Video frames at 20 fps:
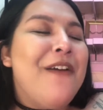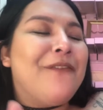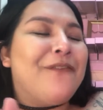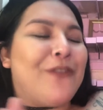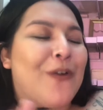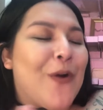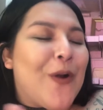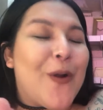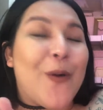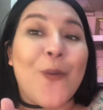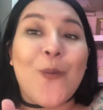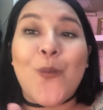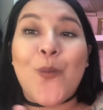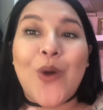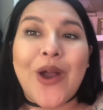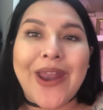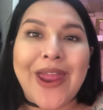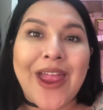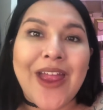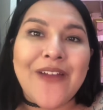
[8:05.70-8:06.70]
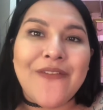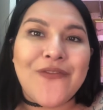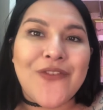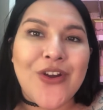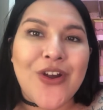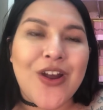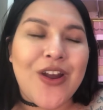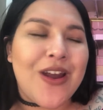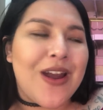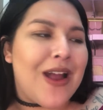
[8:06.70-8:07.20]
for
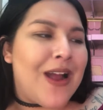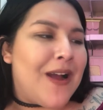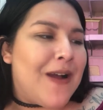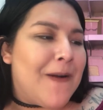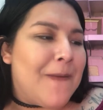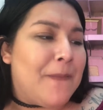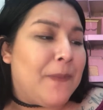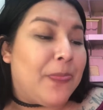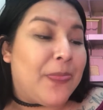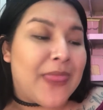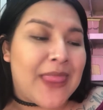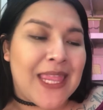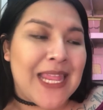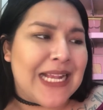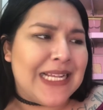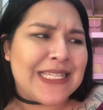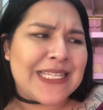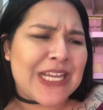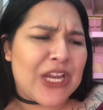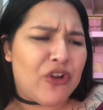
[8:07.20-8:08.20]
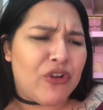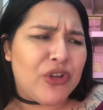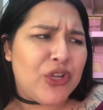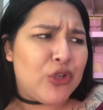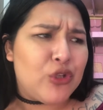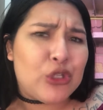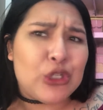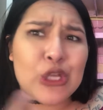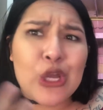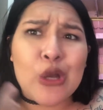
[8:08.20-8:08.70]
whatever they tell
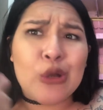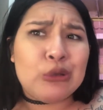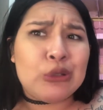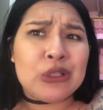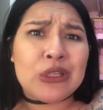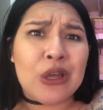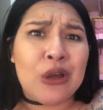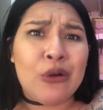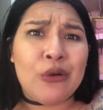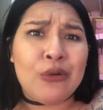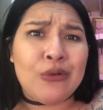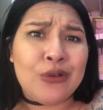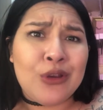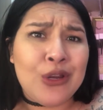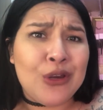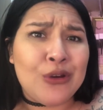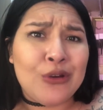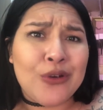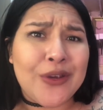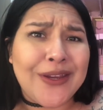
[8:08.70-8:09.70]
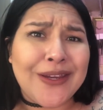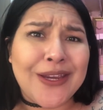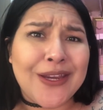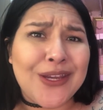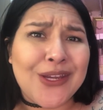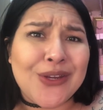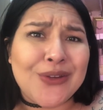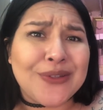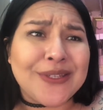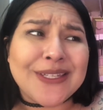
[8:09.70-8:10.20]
you so. So, you know, you
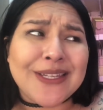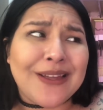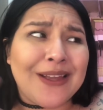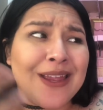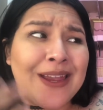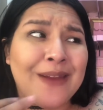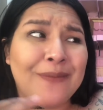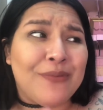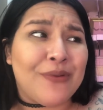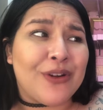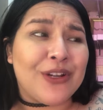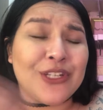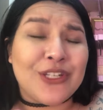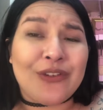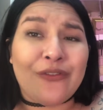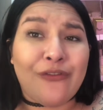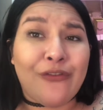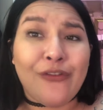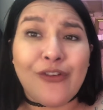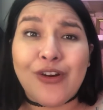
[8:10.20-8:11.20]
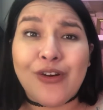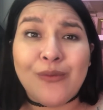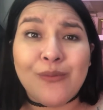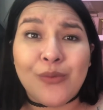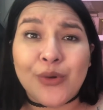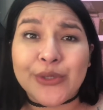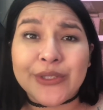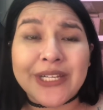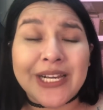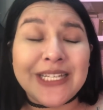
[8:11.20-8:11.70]
can use a brush for
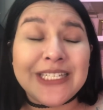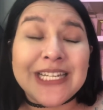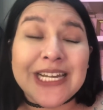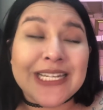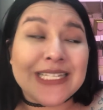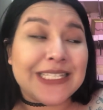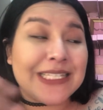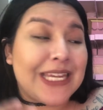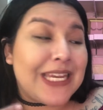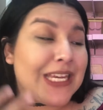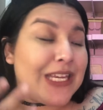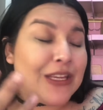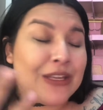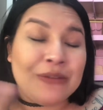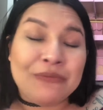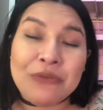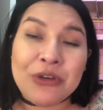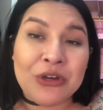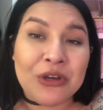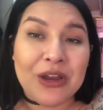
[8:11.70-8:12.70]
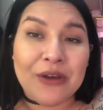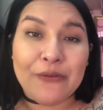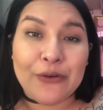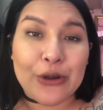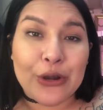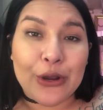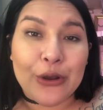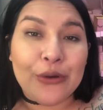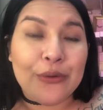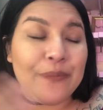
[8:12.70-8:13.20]
multitasking. You never
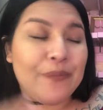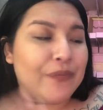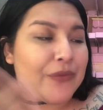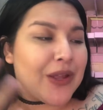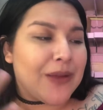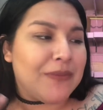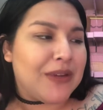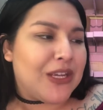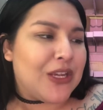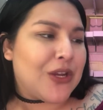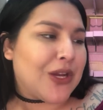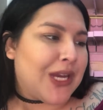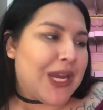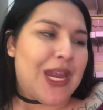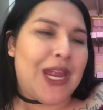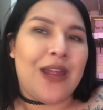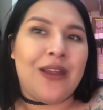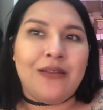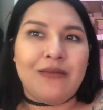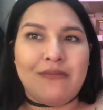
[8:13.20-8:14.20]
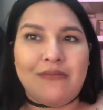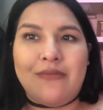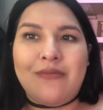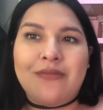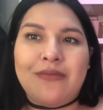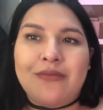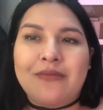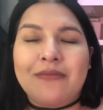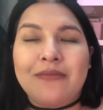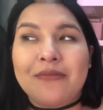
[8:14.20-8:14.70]
know. I mean, you can.
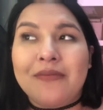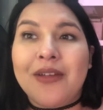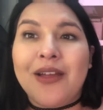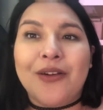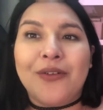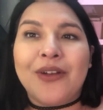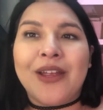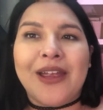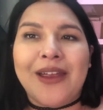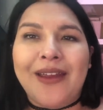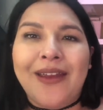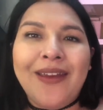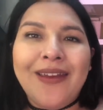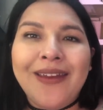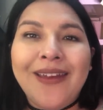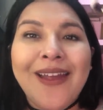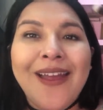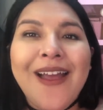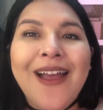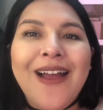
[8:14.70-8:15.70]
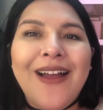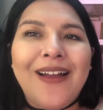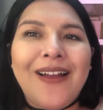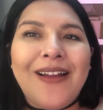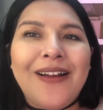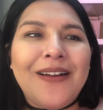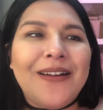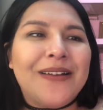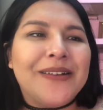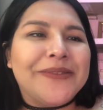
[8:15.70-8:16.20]
Okay.
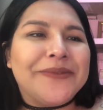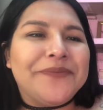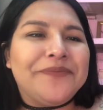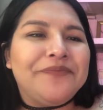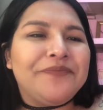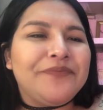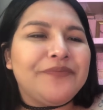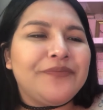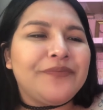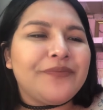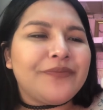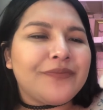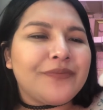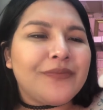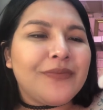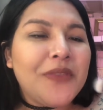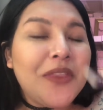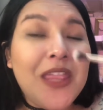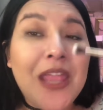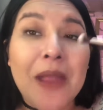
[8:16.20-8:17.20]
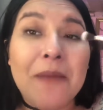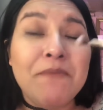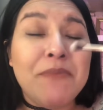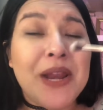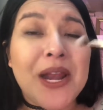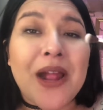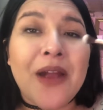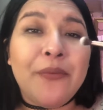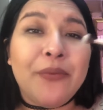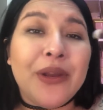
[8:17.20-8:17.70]

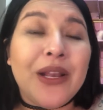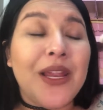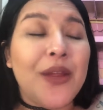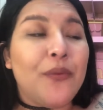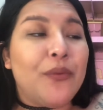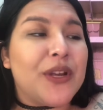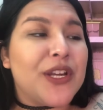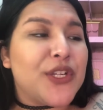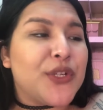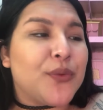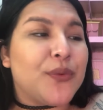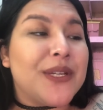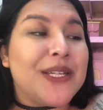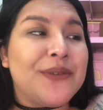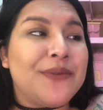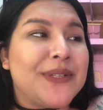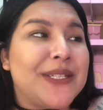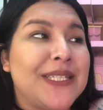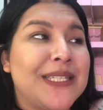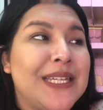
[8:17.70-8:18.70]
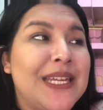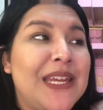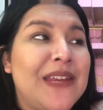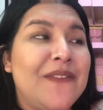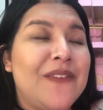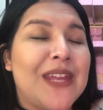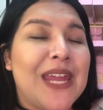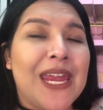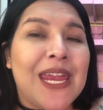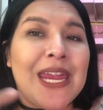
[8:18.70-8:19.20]
But I really wish we
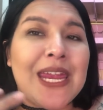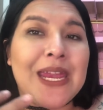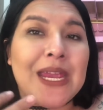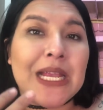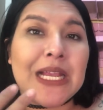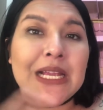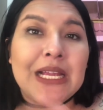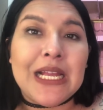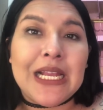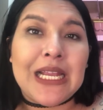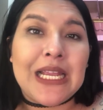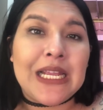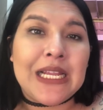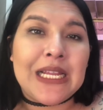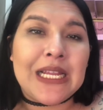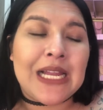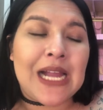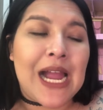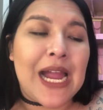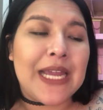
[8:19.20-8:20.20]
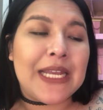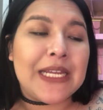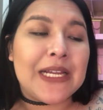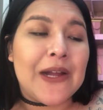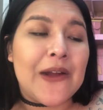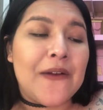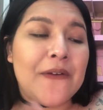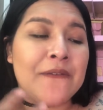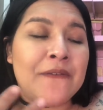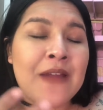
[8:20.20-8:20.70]
received a kind
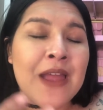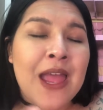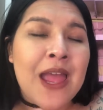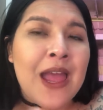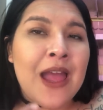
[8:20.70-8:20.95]
of